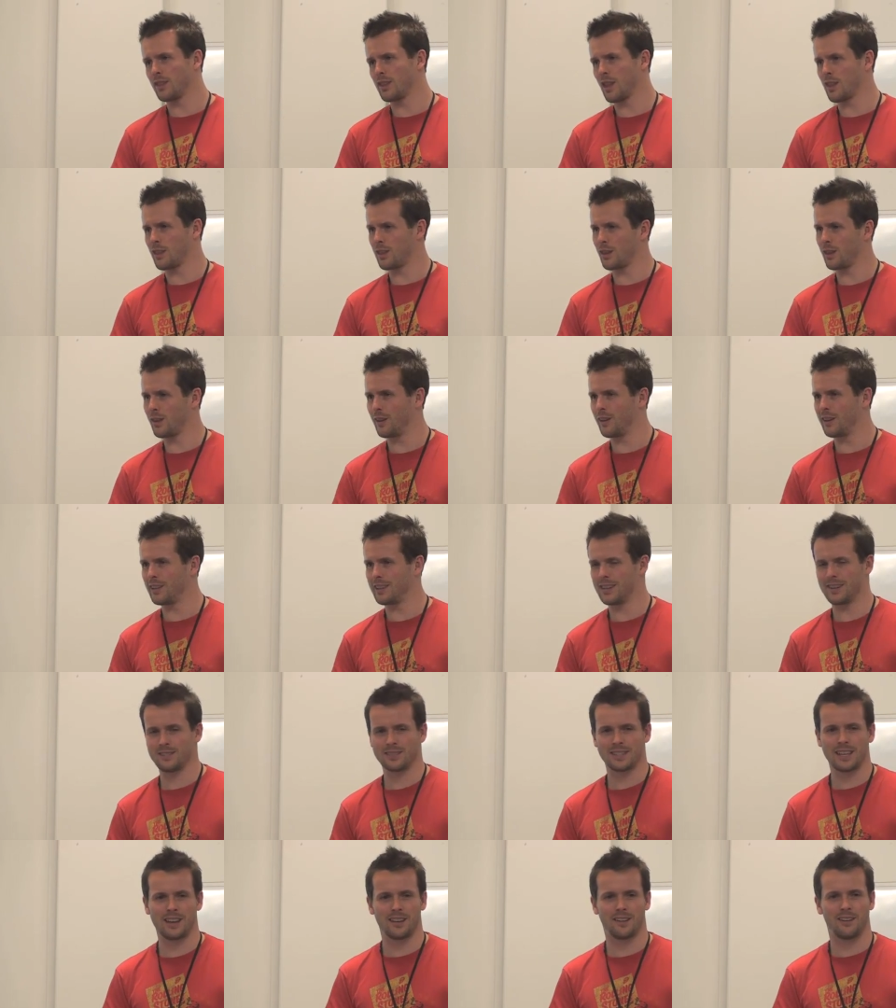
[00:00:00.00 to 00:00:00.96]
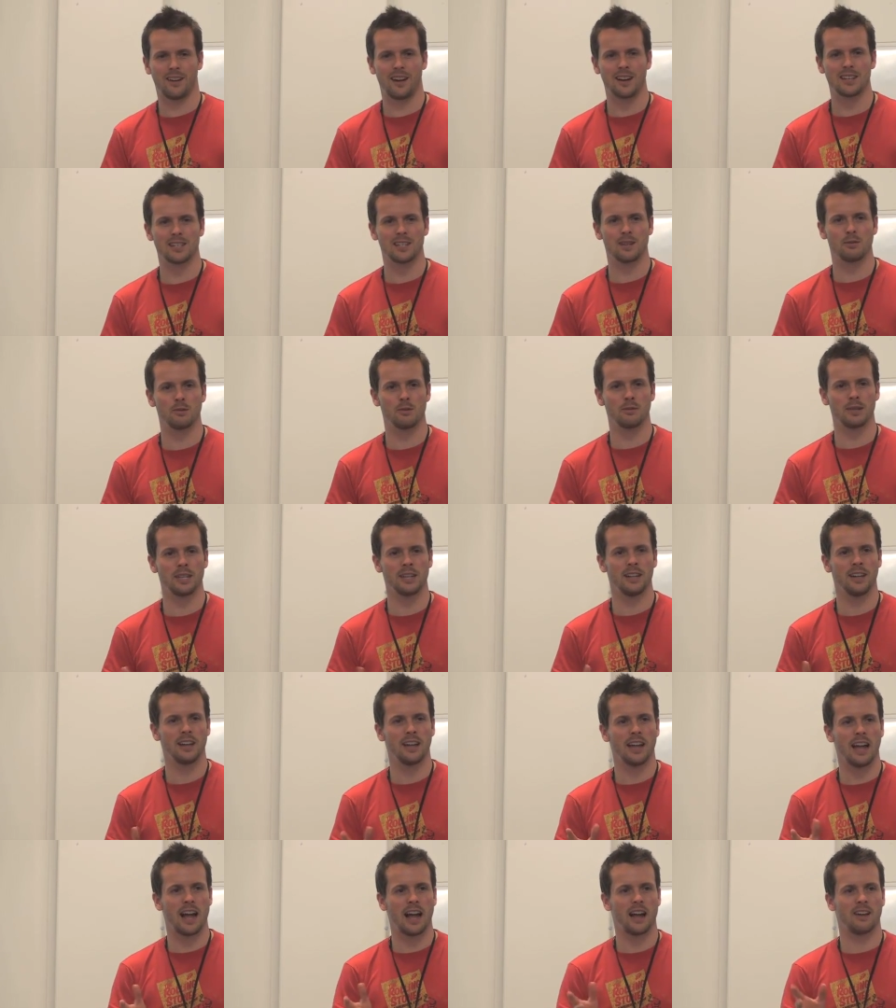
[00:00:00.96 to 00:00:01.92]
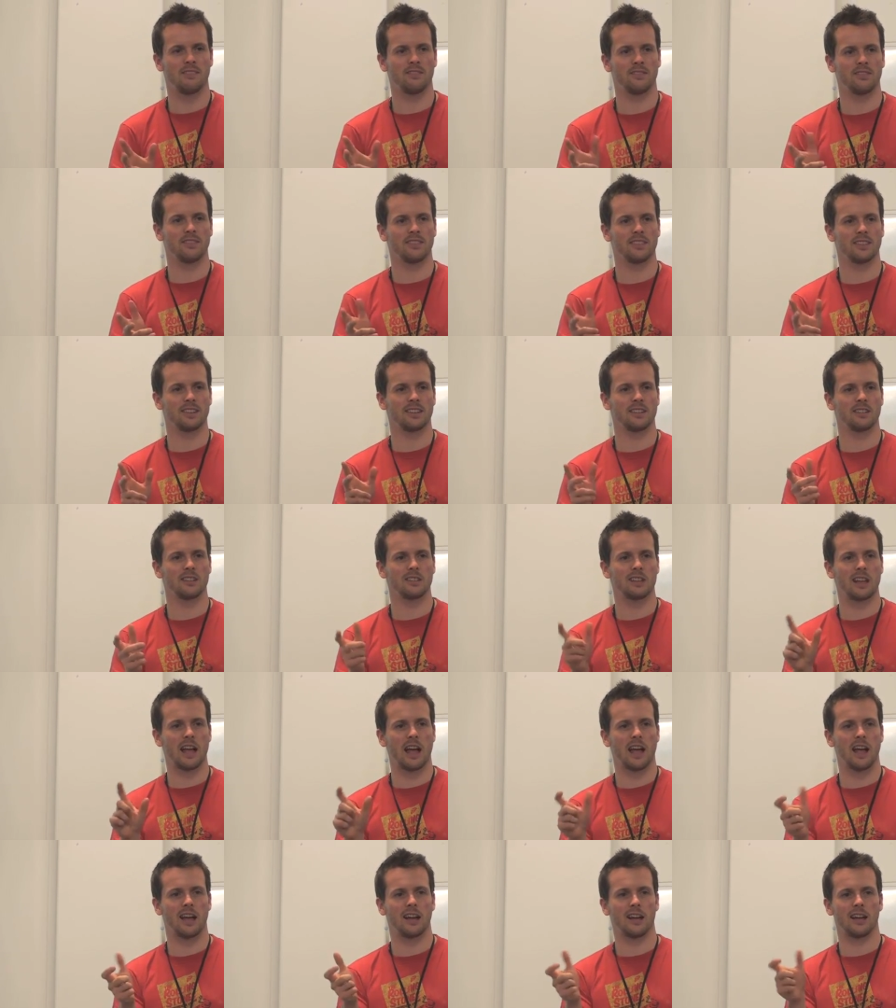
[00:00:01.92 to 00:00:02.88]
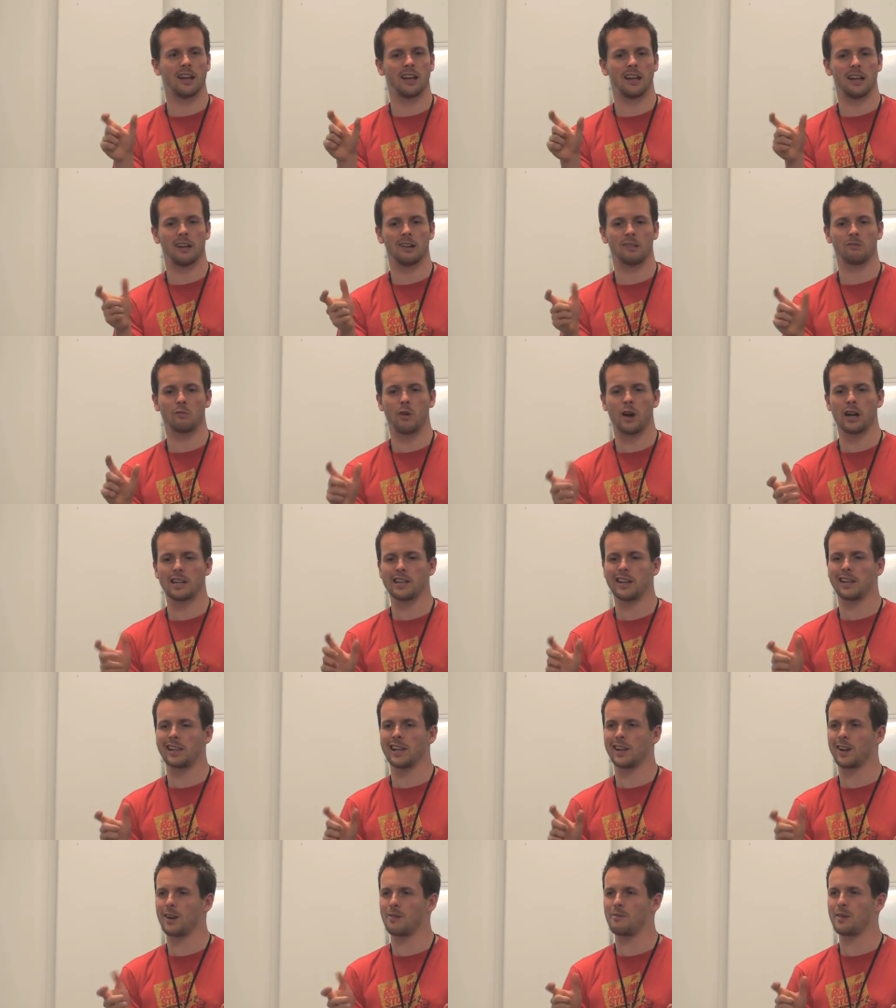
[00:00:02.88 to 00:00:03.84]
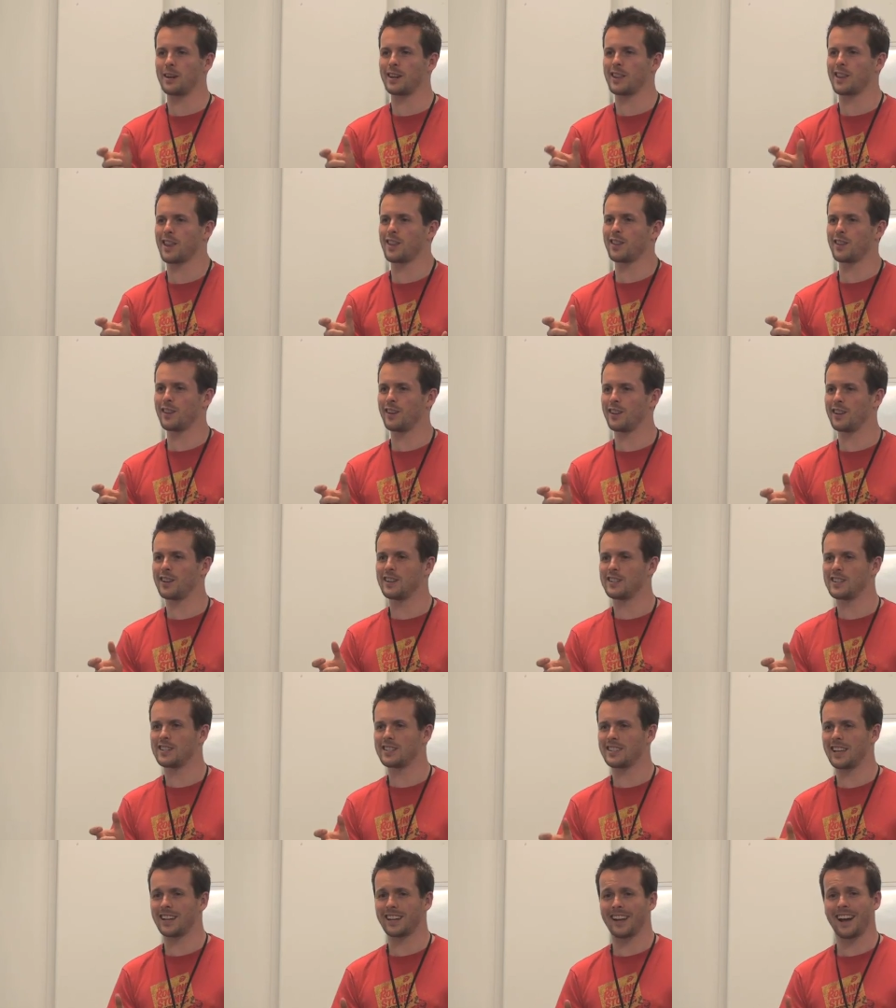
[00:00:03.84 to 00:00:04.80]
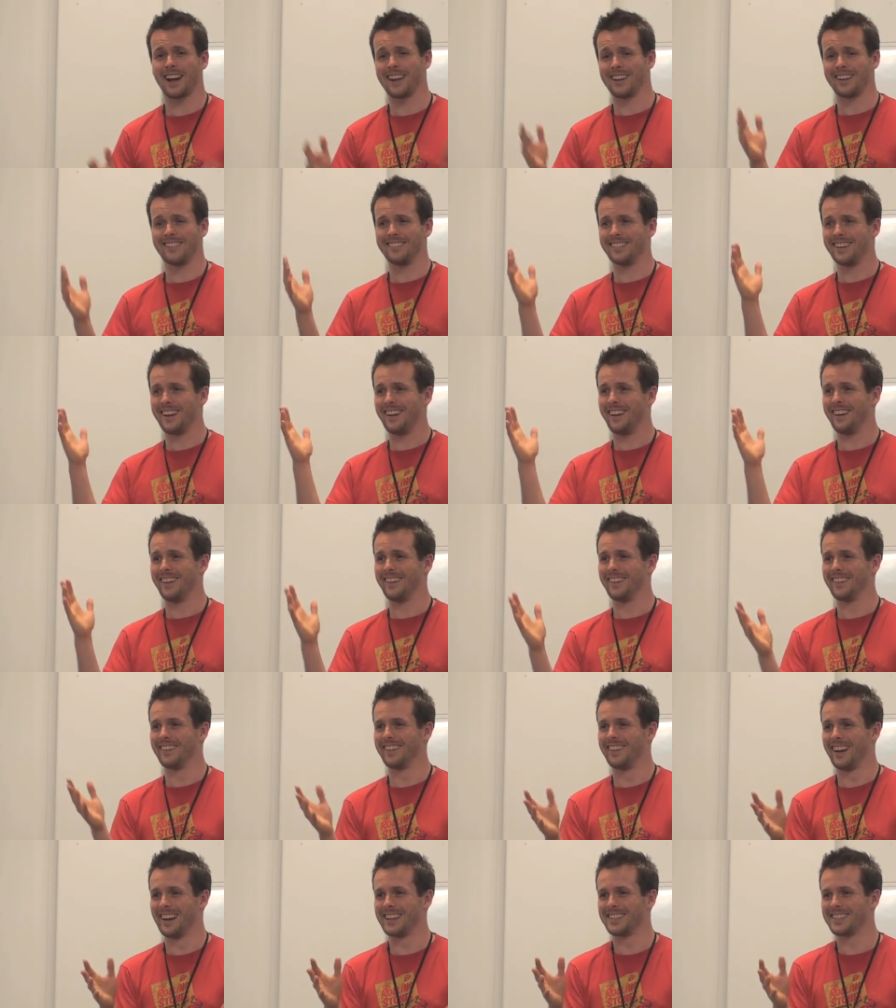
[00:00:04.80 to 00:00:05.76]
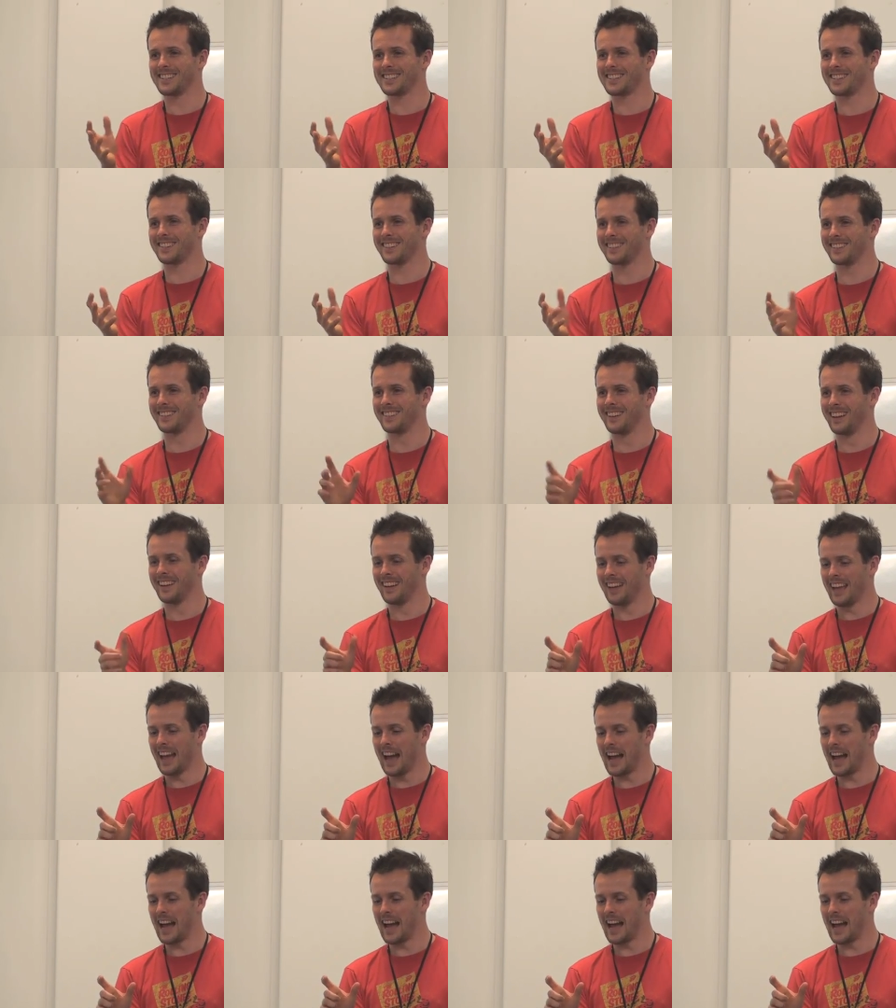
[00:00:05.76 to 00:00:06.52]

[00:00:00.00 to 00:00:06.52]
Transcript: the third. There was that crazy woman. Um, uh, why do you click on one and the third? And she's like, I don't know, I just do.